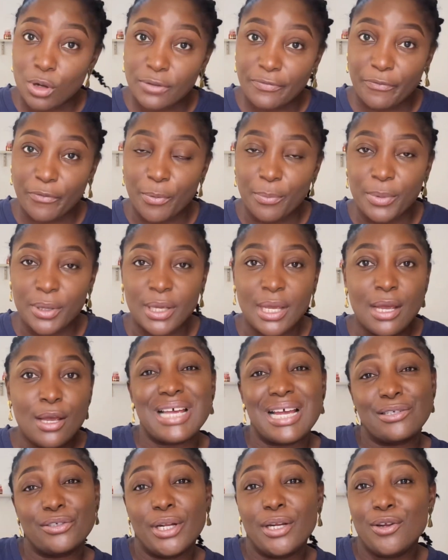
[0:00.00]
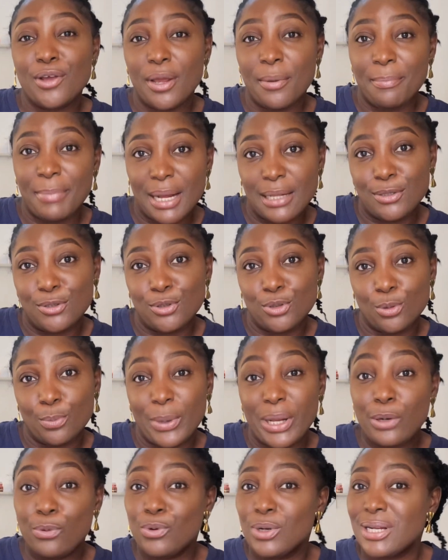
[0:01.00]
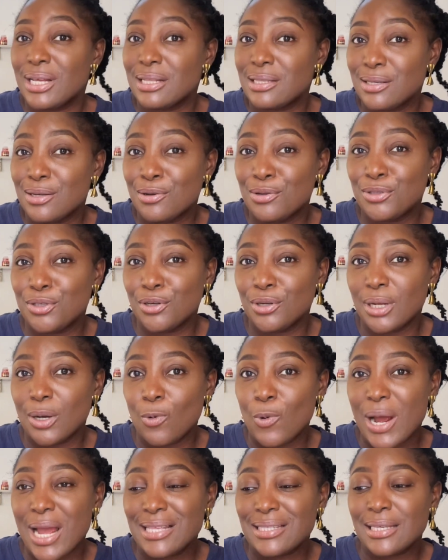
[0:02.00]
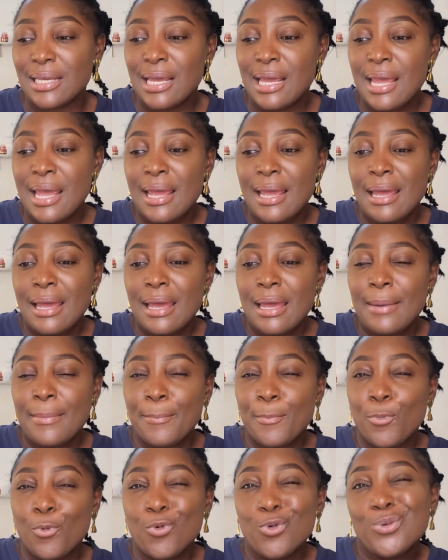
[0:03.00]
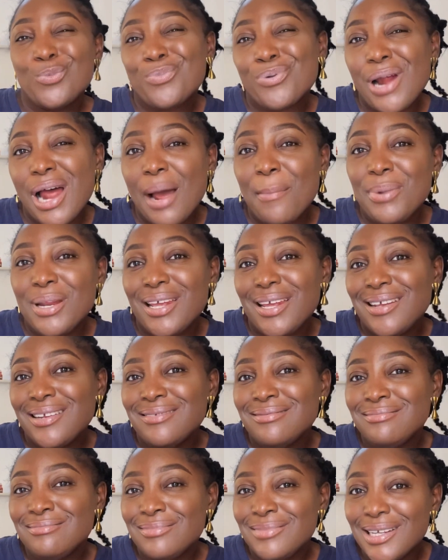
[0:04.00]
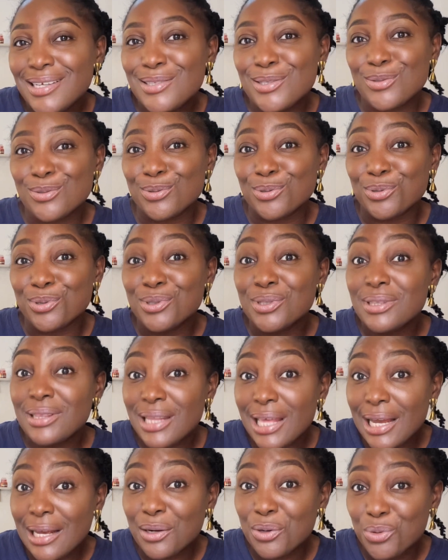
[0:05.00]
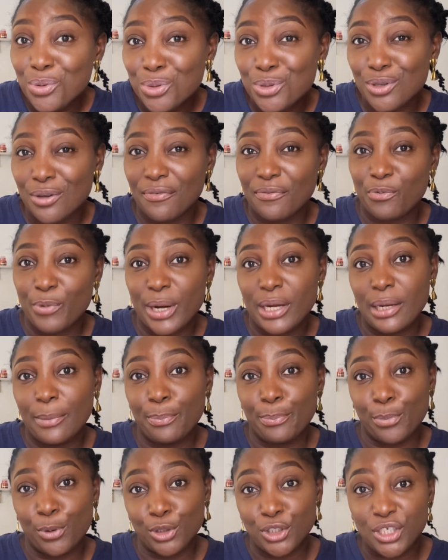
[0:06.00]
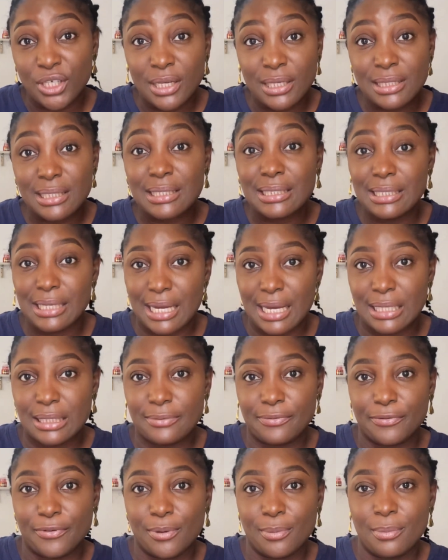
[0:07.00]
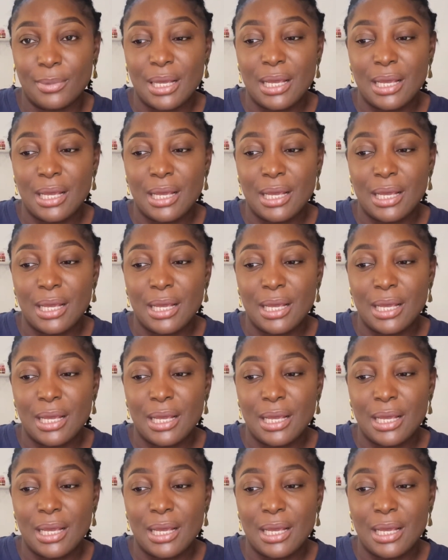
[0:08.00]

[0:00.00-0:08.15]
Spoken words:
for me. It's not a bad soap. Anyone that tells you otherwise would probably need to take note of where they purchased theirs from.